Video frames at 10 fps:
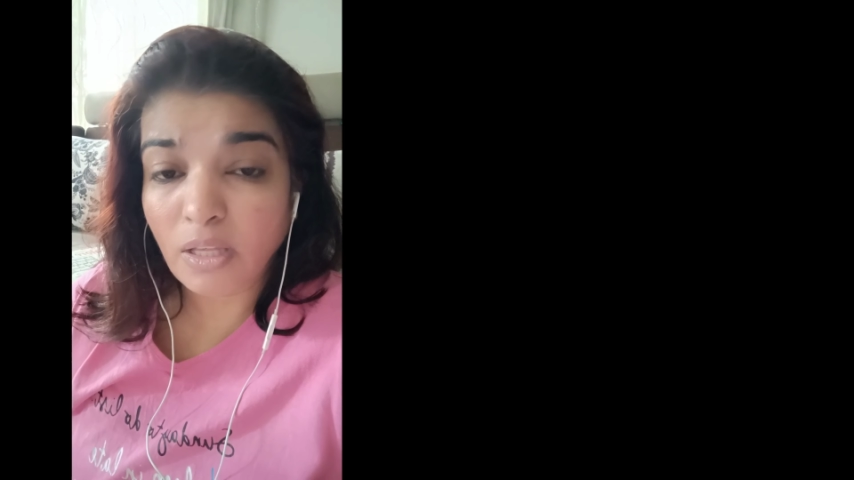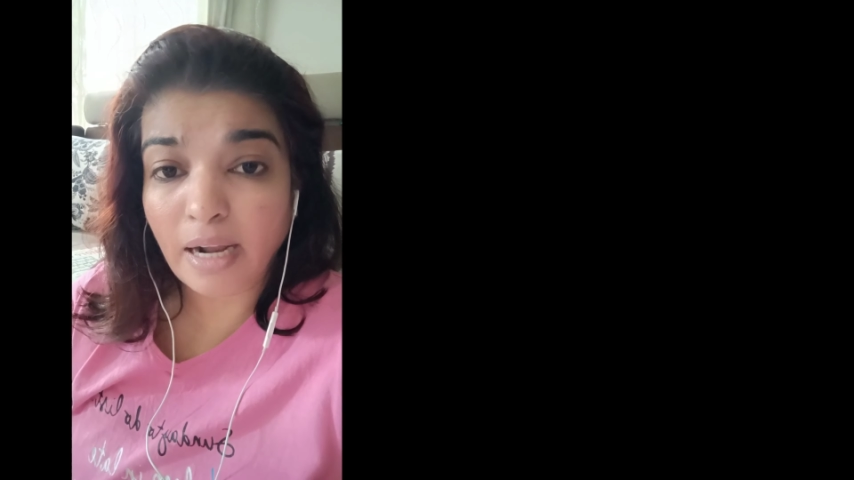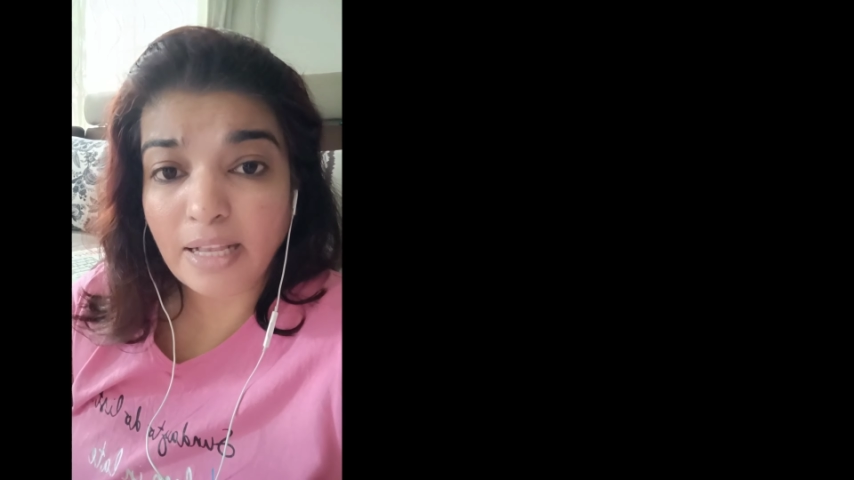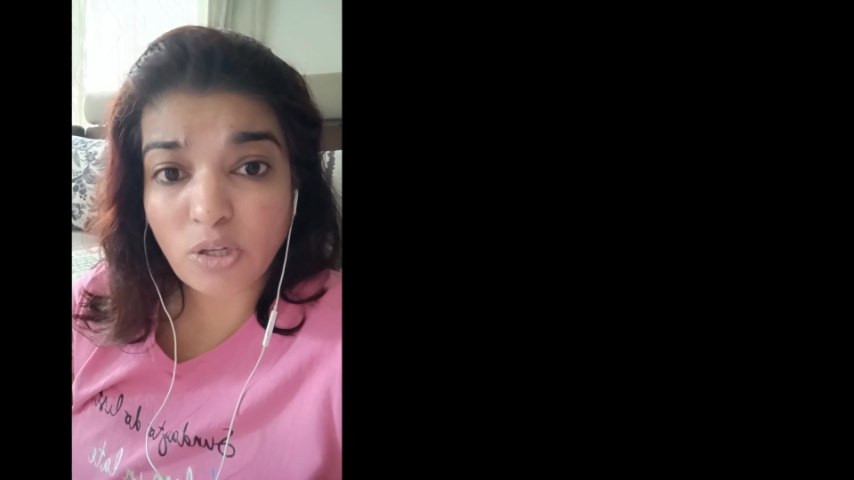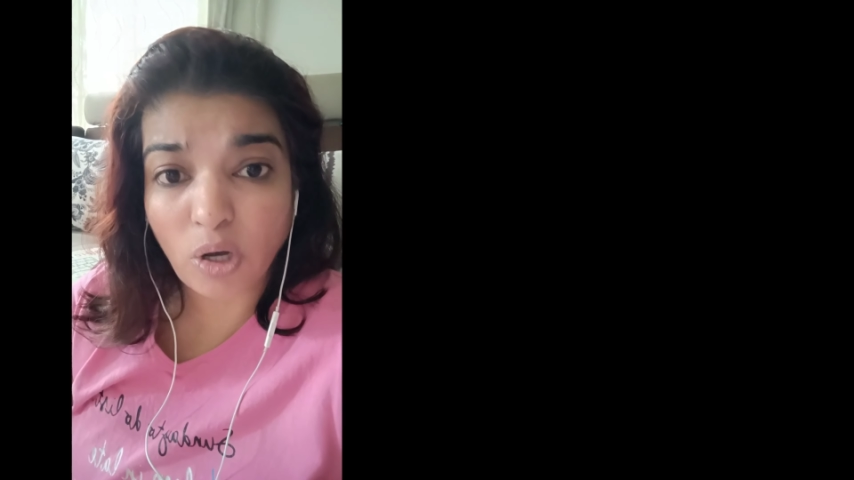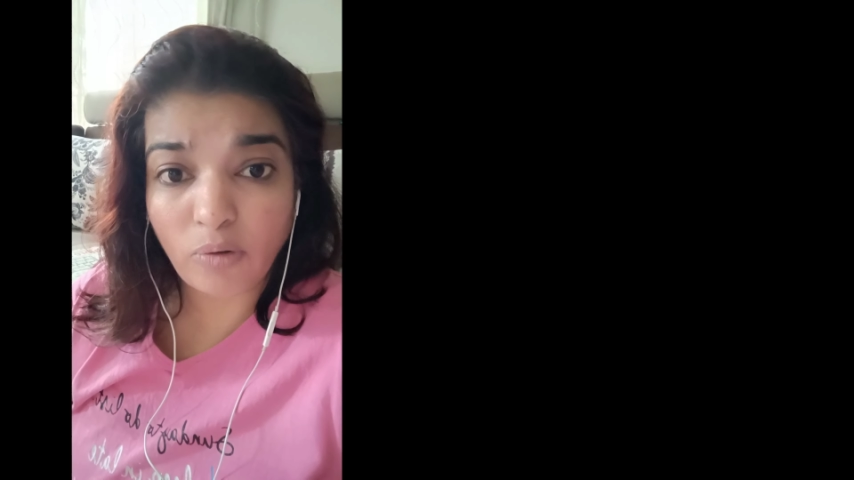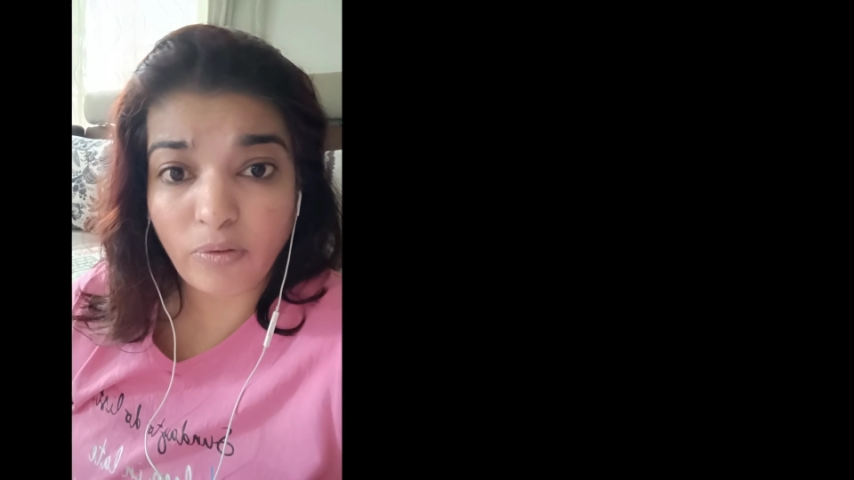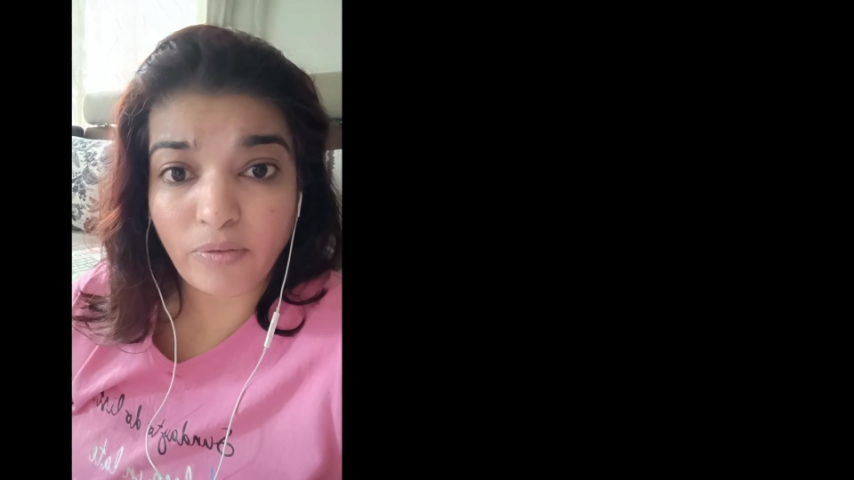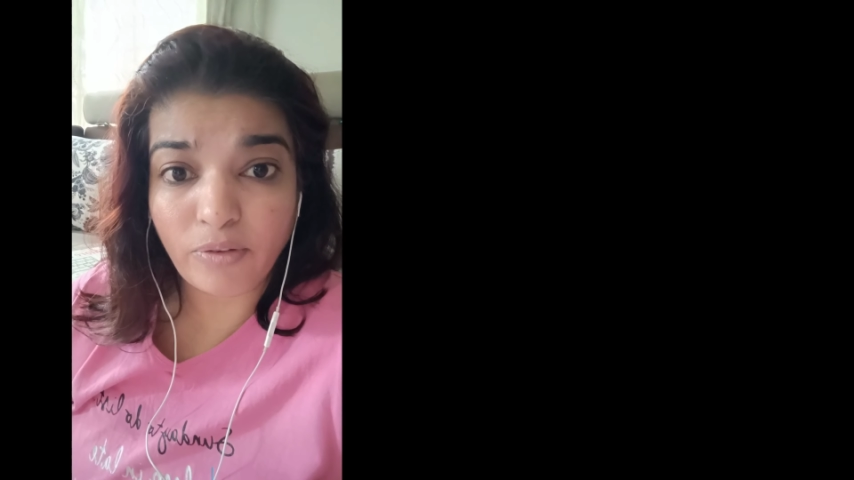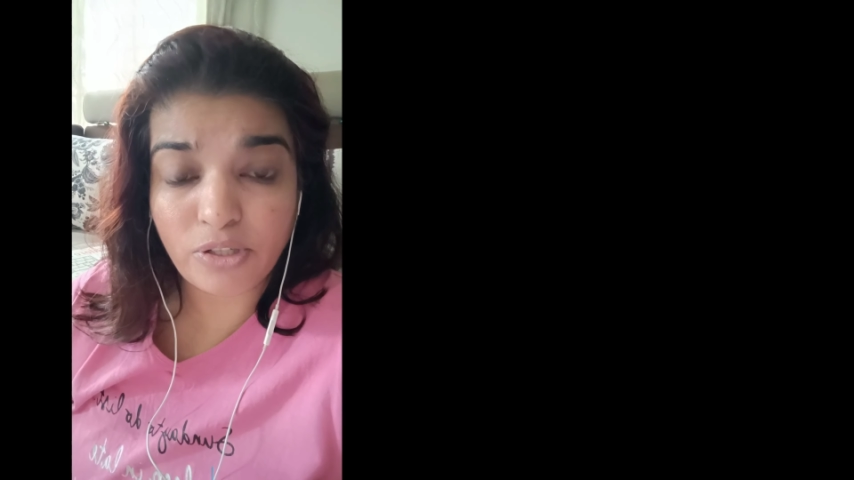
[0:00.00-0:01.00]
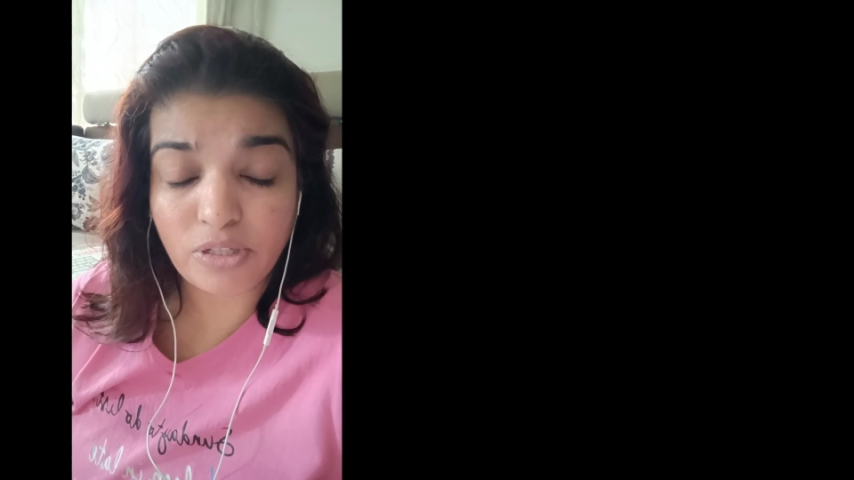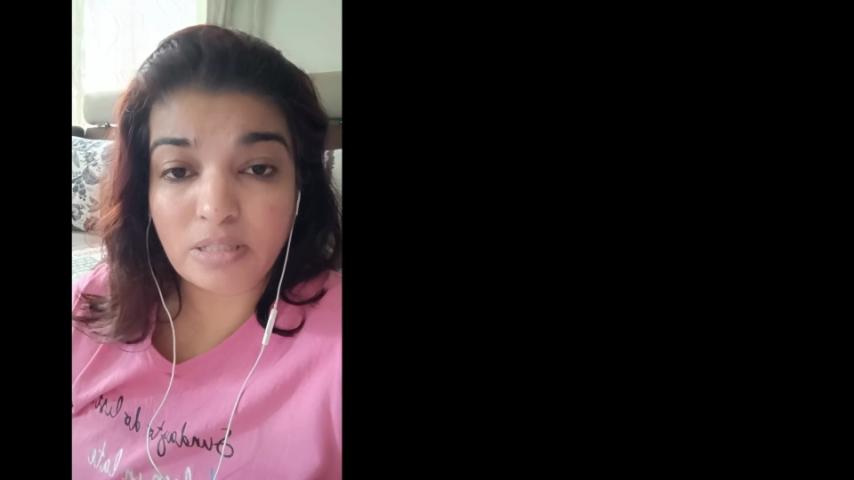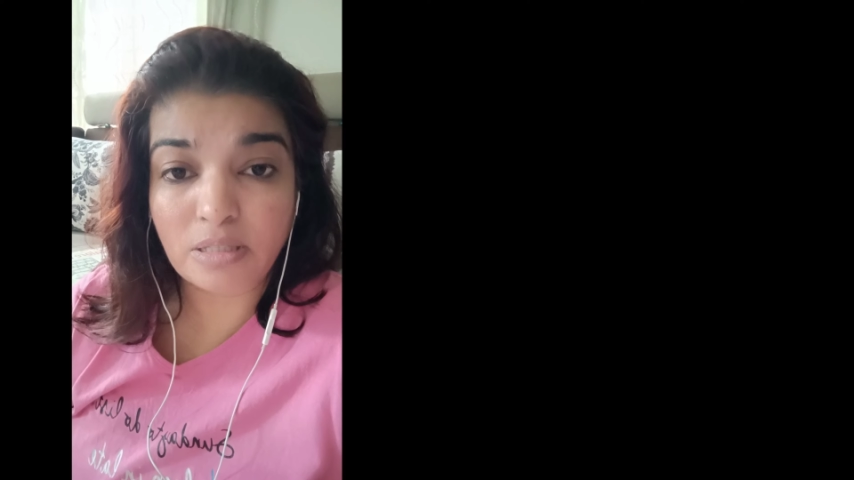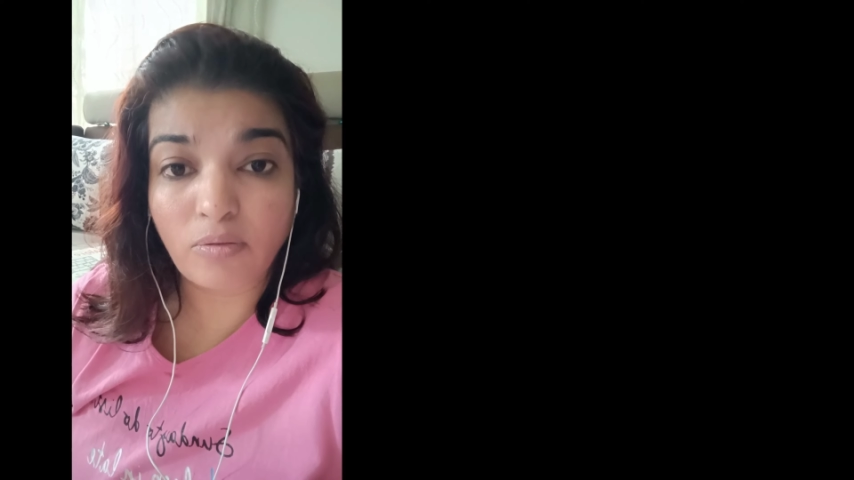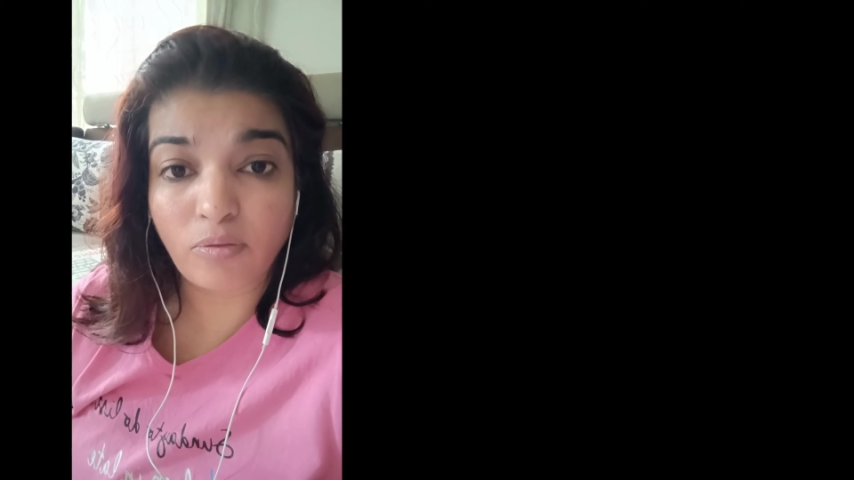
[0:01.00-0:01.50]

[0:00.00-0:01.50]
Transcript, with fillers: Raj which is